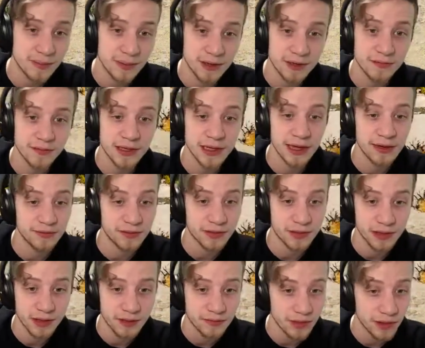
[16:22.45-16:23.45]
but the week after
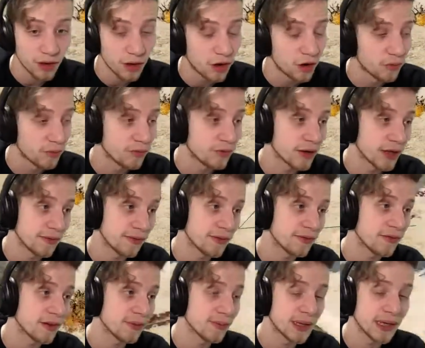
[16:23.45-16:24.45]
that will hopefully
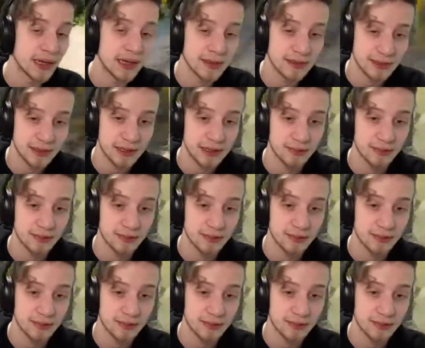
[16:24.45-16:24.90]
everything be nicely in